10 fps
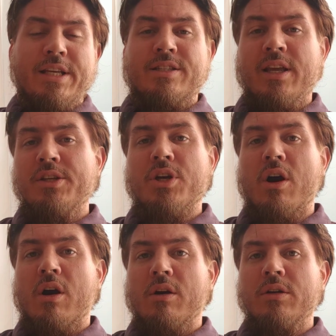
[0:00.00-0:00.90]
these things
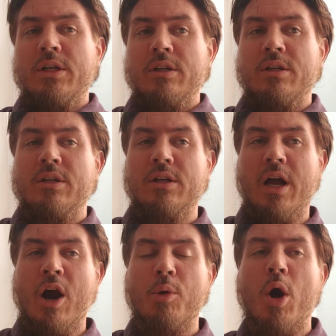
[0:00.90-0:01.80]
are
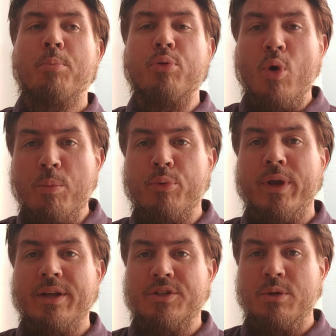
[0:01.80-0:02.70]
are
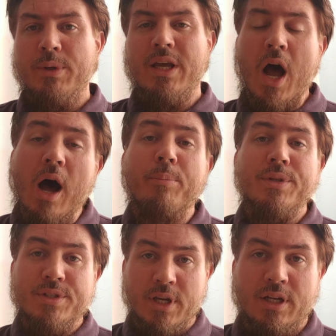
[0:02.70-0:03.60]
appropriate to be
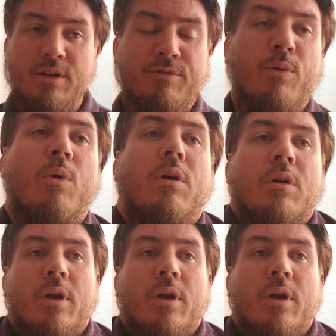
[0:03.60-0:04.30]
compensated for.